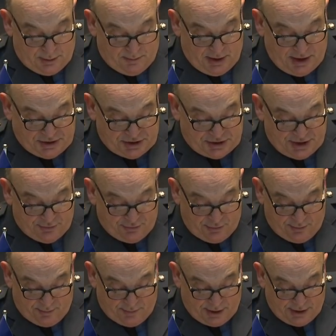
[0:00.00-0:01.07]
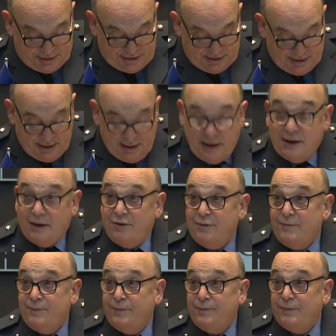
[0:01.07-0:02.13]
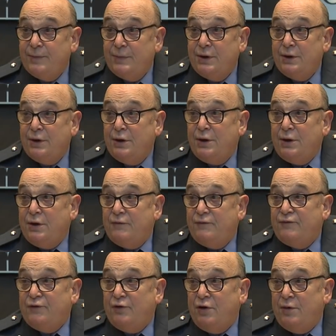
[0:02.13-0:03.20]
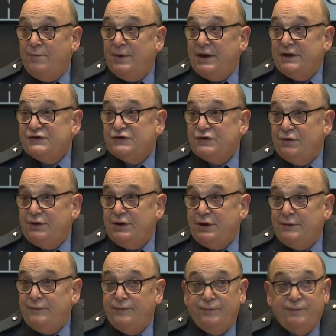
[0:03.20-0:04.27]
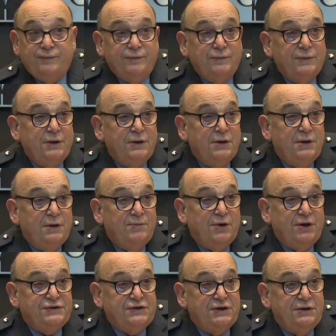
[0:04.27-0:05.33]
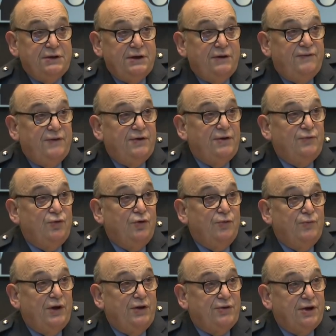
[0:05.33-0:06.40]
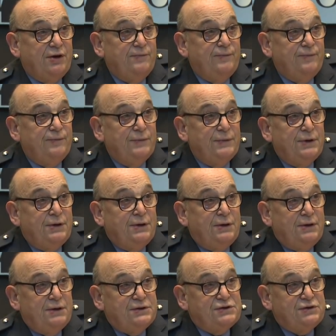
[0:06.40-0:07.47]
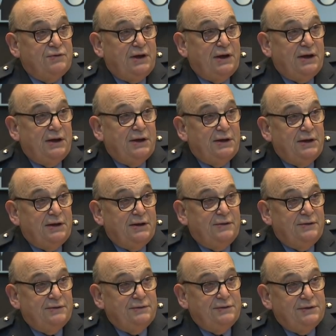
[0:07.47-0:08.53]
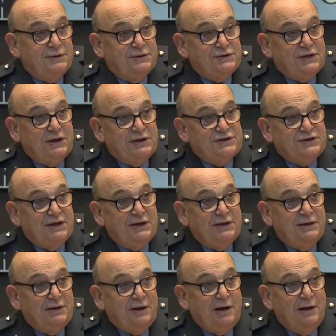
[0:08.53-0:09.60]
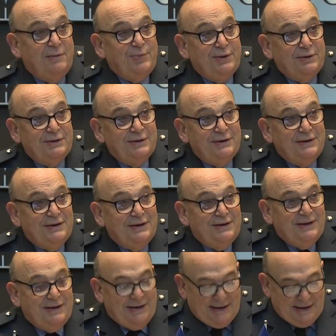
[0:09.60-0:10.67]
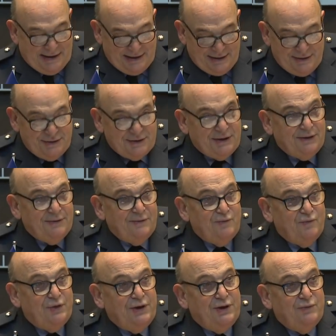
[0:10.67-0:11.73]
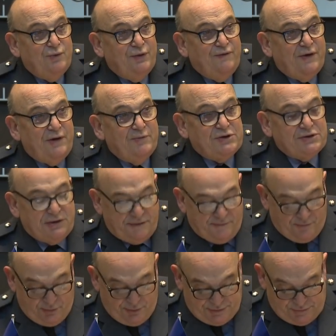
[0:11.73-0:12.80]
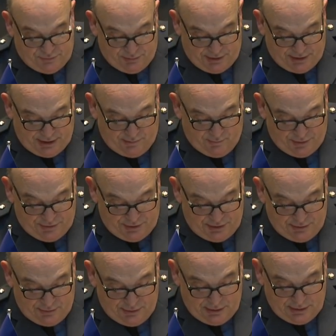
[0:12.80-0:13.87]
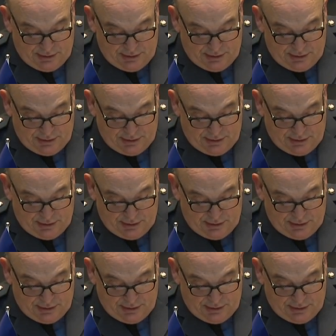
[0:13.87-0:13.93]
Major General Martin Haram from Estonia. Martin, a very warm welcome to our, uh, shall I say, club, and uh, we, we very much look forward to working with you